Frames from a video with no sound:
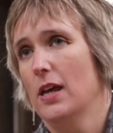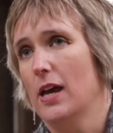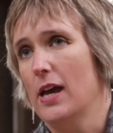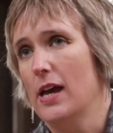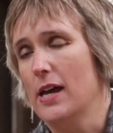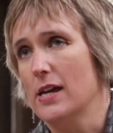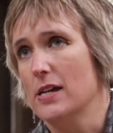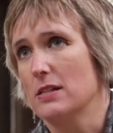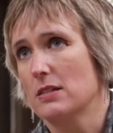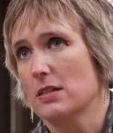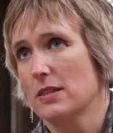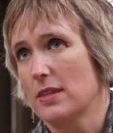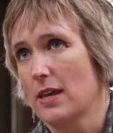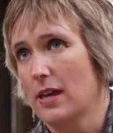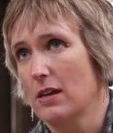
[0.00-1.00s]
And
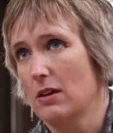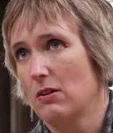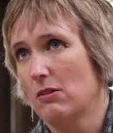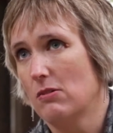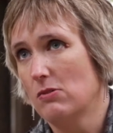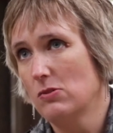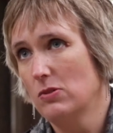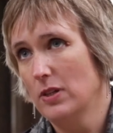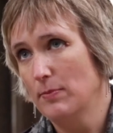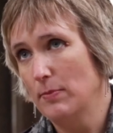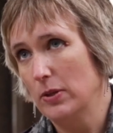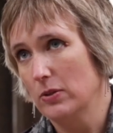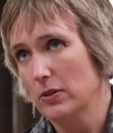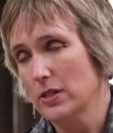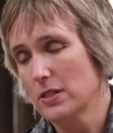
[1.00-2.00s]
they are all
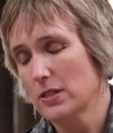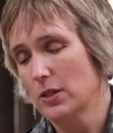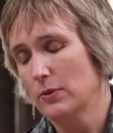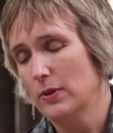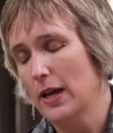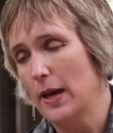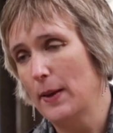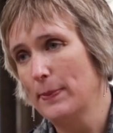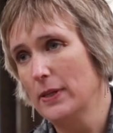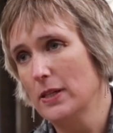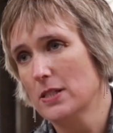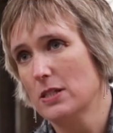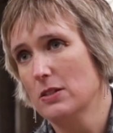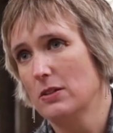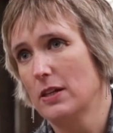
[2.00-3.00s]
employers who are
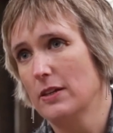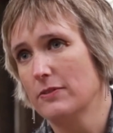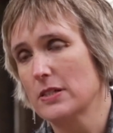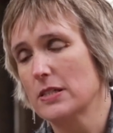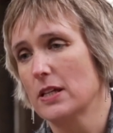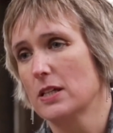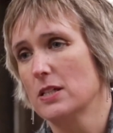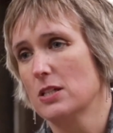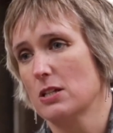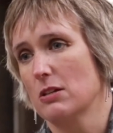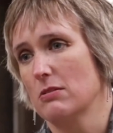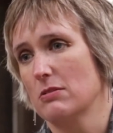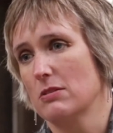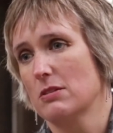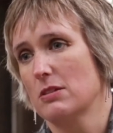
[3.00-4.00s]
happy to give a second
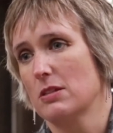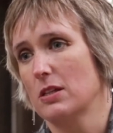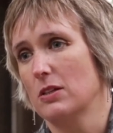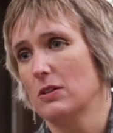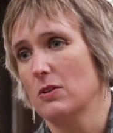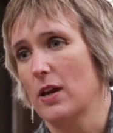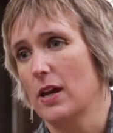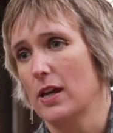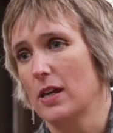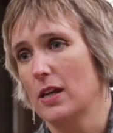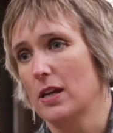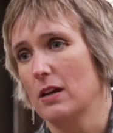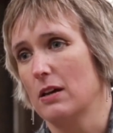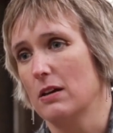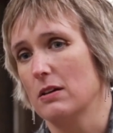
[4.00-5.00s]
chance to
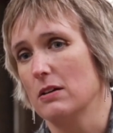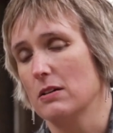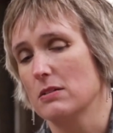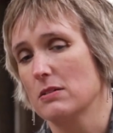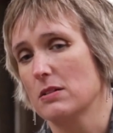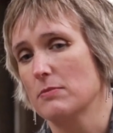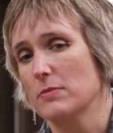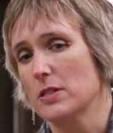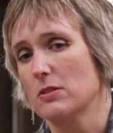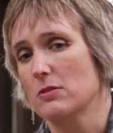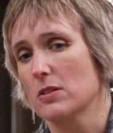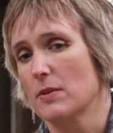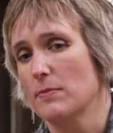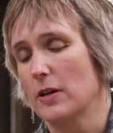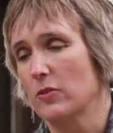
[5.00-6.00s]
somebody
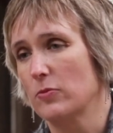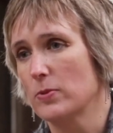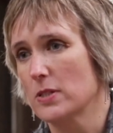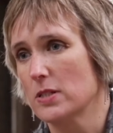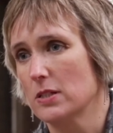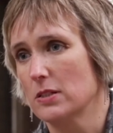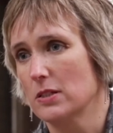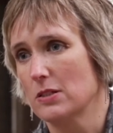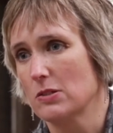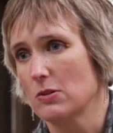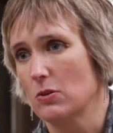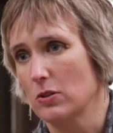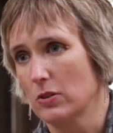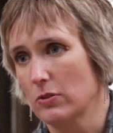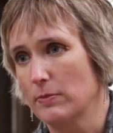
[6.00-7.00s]
who's come out of prison and has
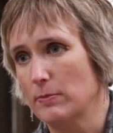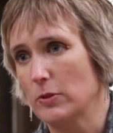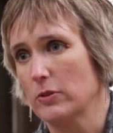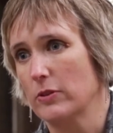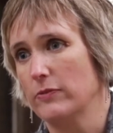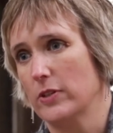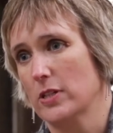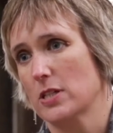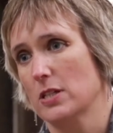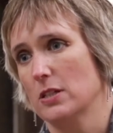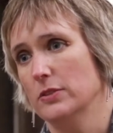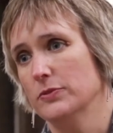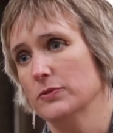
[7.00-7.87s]
got a criminal conviction.